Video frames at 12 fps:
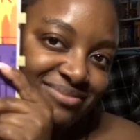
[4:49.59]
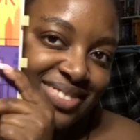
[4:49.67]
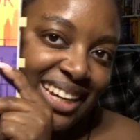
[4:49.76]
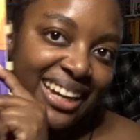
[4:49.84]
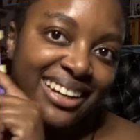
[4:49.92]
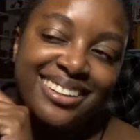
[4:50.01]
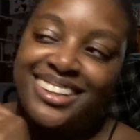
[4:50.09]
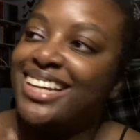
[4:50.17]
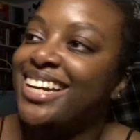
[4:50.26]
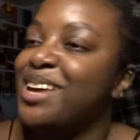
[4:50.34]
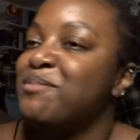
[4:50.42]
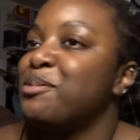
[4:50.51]
in The
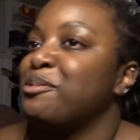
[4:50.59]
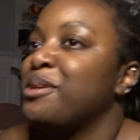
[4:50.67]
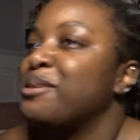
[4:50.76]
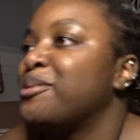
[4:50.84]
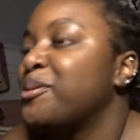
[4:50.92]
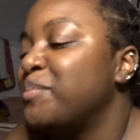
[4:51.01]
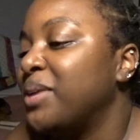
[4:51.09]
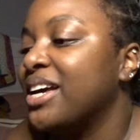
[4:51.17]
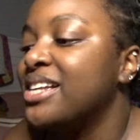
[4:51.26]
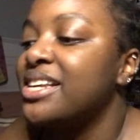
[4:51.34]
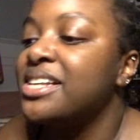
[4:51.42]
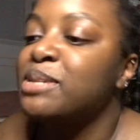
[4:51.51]
Neighbor Favor
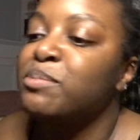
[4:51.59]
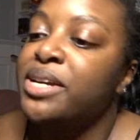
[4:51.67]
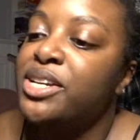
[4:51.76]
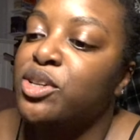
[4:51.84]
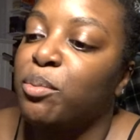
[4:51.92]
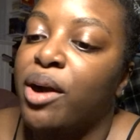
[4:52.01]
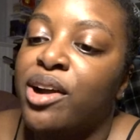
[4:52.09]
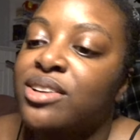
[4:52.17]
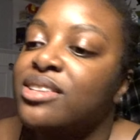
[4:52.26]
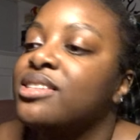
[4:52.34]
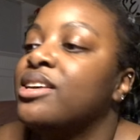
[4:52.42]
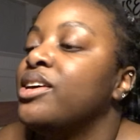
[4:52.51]
because it's split into
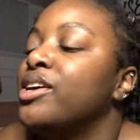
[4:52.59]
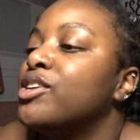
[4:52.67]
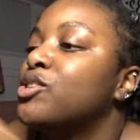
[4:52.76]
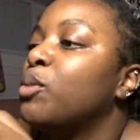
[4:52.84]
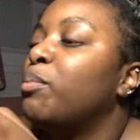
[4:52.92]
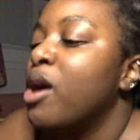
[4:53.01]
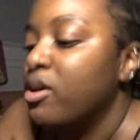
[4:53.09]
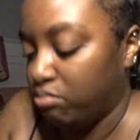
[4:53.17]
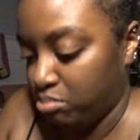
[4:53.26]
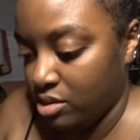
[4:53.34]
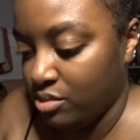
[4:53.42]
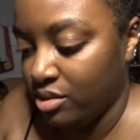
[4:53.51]
parts. So
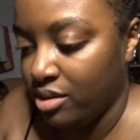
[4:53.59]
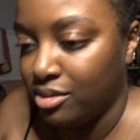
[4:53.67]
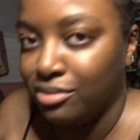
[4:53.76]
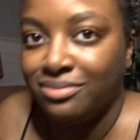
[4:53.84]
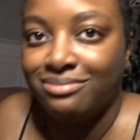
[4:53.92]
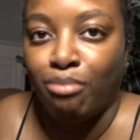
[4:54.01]
part, oh no.